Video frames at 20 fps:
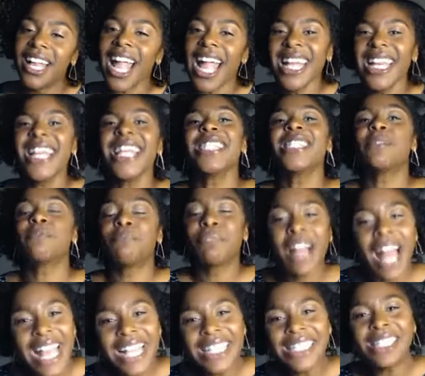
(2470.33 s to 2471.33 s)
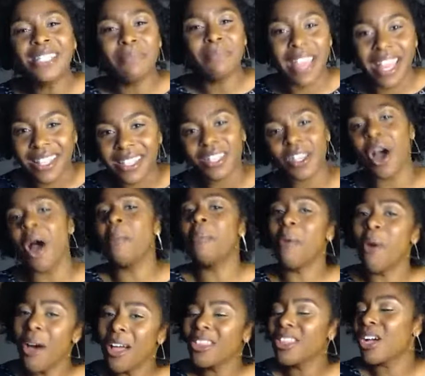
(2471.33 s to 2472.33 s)
And his placement up
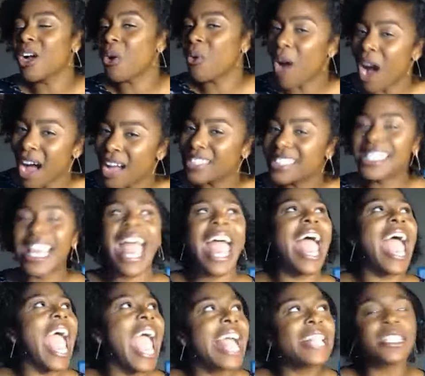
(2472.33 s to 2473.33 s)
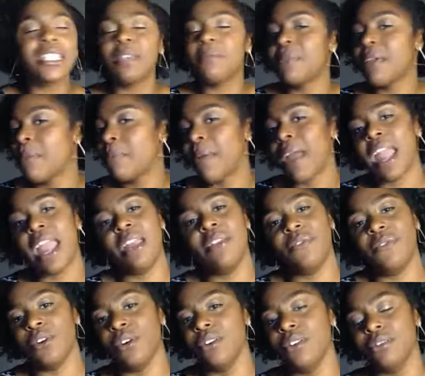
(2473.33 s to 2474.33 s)
on the cross had to be
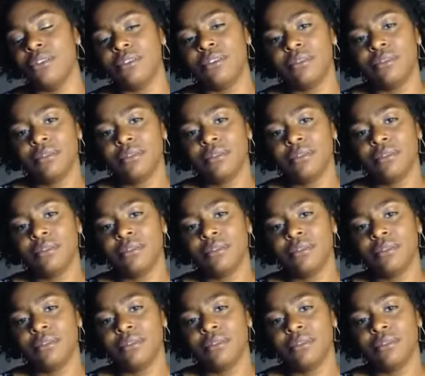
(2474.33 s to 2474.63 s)
painful.